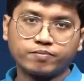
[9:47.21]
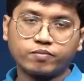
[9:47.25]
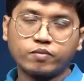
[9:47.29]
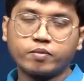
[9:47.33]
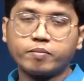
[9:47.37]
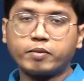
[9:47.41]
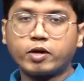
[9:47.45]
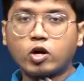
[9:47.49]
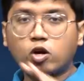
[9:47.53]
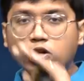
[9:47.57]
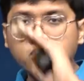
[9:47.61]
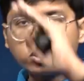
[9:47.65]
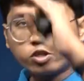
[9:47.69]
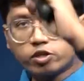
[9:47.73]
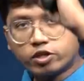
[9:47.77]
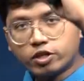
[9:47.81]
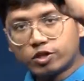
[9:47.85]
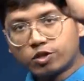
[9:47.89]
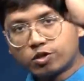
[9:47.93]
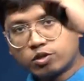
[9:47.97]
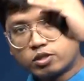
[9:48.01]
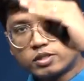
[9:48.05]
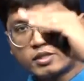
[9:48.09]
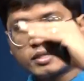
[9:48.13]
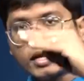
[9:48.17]
because you need
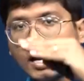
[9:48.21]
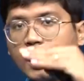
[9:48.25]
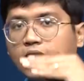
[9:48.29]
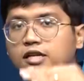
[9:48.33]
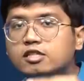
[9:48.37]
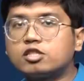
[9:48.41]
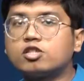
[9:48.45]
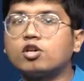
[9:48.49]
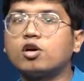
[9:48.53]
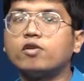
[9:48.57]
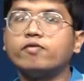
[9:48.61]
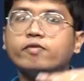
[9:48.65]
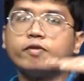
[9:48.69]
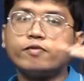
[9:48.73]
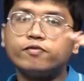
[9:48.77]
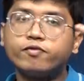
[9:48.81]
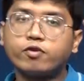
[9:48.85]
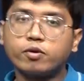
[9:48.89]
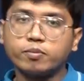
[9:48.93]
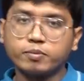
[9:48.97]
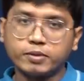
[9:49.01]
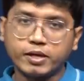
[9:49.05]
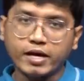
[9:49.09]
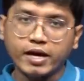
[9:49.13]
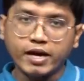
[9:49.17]
to start solving
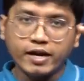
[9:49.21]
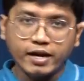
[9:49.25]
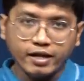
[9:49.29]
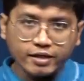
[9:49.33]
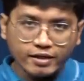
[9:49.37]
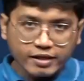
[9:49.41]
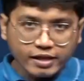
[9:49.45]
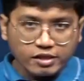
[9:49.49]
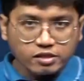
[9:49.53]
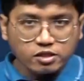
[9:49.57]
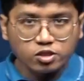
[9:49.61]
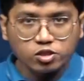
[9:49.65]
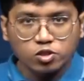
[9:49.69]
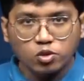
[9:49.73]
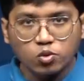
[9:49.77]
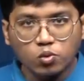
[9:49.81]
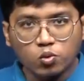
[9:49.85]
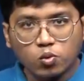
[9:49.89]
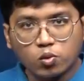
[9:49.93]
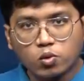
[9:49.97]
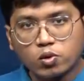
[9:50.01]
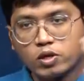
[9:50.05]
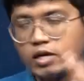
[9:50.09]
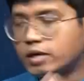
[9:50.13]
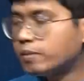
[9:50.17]
from there and then
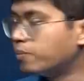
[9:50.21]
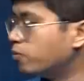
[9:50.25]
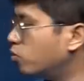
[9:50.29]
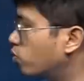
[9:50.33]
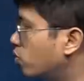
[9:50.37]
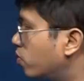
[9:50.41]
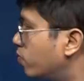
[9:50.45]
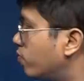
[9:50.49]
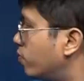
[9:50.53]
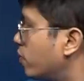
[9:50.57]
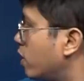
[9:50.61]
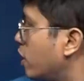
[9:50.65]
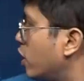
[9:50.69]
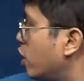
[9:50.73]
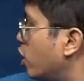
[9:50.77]
slowly move